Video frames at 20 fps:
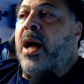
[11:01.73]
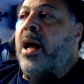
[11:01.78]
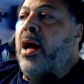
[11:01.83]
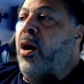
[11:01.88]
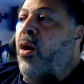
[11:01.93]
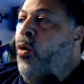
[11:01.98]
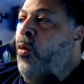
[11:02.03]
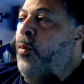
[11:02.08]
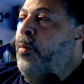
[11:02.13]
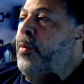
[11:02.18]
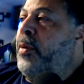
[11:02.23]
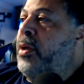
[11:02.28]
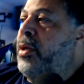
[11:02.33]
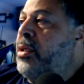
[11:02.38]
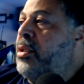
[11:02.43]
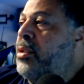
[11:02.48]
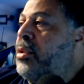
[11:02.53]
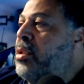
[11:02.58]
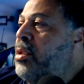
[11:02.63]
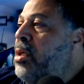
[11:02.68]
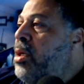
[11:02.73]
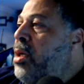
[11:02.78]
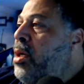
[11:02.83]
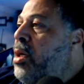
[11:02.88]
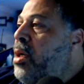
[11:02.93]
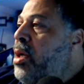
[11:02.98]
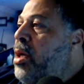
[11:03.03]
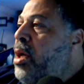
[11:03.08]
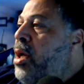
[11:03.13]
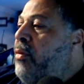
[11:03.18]
hope is
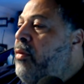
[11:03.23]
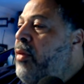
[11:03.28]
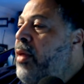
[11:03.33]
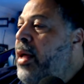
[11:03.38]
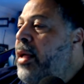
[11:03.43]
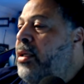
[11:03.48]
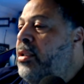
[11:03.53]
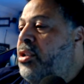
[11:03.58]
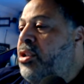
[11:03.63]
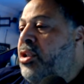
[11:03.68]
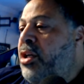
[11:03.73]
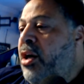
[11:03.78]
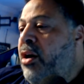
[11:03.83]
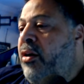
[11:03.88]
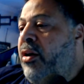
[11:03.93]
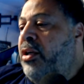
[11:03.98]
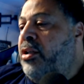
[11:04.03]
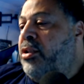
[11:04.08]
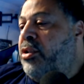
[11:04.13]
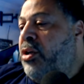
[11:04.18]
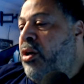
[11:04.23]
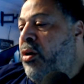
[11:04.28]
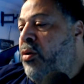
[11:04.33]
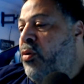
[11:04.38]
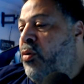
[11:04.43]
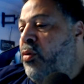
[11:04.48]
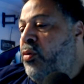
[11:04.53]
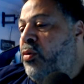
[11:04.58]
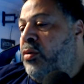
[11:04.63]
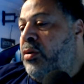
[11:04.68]
that Jerry
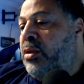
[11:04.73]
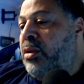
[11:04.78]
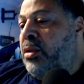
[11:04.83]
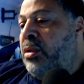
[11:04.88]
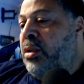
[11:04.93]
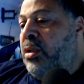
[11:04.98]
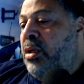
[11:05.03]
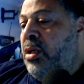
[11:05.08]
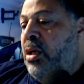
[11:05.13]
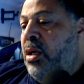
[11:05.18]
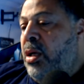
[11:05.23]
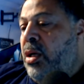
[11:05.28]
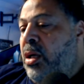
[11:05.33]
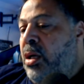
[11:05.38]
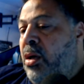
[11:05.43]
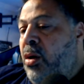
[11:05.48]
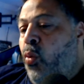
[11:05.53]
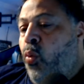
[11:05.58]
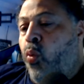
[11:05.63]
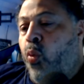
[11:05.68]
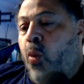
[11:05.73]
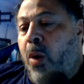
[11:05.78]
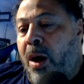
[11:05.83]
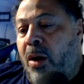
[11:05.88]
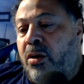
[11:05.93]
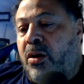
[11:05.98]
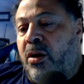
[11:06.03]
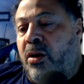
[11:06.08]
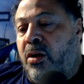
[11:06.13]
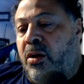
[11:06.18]
Jones
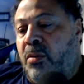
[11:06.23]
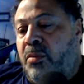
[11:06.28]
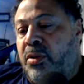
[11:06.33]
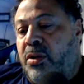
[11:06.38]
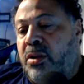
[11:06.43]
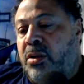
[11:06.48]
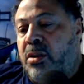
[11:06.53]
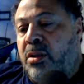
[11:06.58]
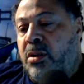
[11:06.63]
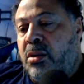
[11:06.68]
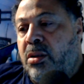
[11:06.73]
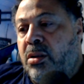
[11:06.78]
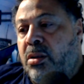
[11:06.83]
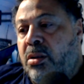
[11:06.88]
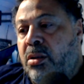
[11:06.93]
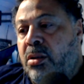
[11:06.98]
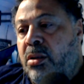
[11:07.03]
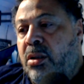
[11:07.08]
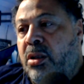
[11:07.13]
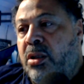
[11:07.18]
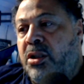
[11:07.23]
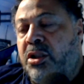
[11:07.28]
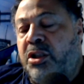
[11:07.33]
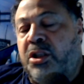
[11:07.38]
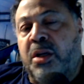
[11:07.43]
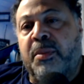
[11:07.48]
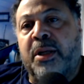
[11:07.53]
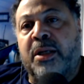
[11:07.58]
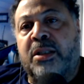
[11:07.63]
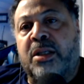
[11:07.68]
welcomes
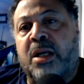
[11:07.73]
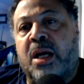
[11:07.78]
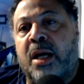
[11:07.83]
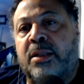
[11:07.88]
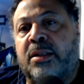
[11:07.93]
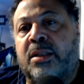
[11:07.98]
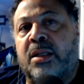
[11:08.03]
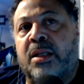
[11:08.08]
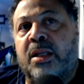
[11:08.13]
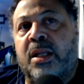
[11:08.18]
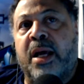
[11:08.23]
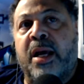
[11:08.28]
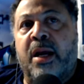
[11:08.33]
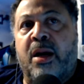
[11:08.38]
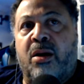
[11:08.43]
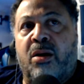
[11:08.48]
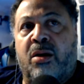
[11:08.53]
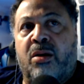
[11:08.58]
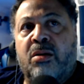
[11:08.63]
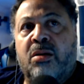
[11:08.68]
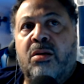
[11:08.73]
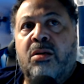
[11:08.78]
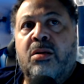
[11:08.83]
Jimmy Johnson there